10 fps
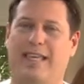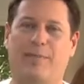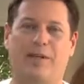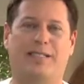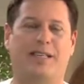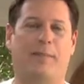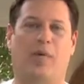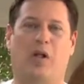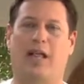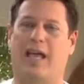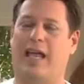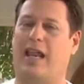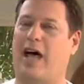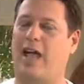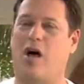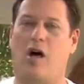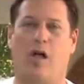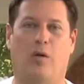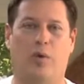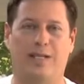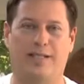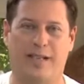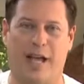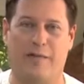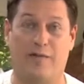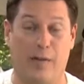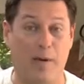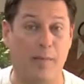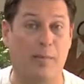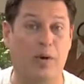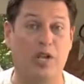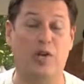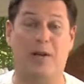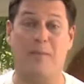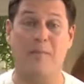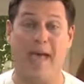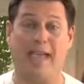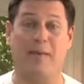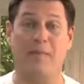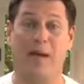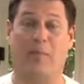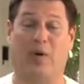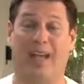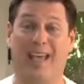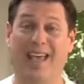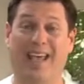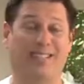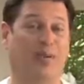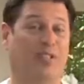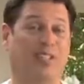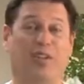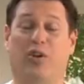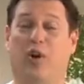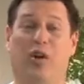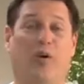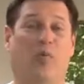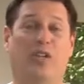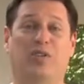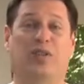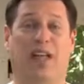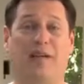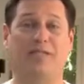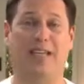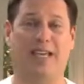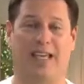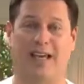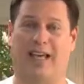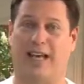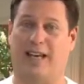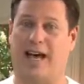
Keep it simple, and I always say, from a memory you can make a memory, so just cook what you love to eat, and